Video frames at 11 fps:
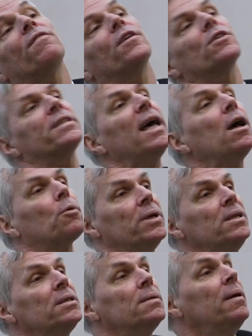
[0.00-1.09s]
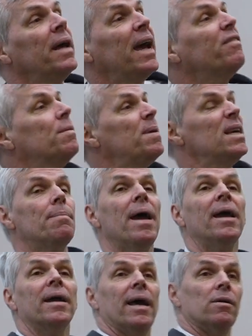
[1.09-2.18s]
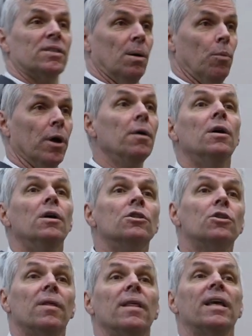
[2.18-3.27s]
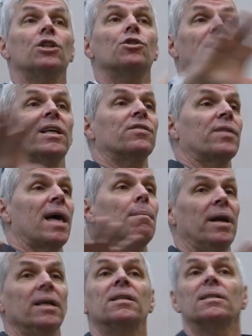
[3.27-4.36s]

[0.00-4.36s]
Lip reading: of their salaries have to be in a bank account somewhere so that they can transfer that money to